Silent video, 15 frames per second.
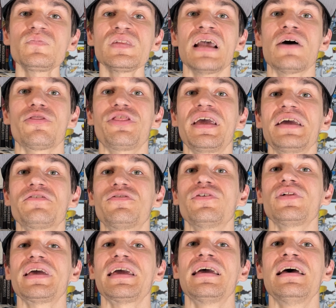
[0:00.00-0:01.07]
Now,
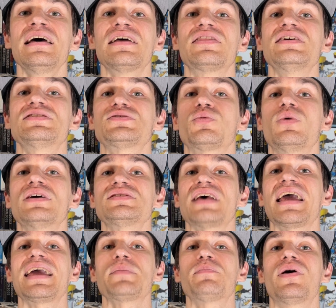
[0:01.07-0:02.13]
thankfully, this was
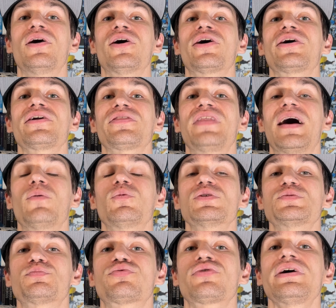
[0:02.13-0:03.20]
a part that
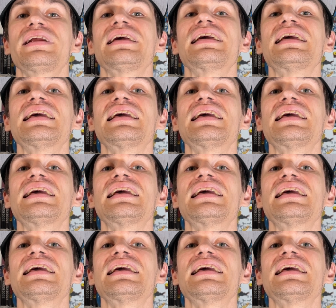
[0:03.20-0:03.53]
was pretty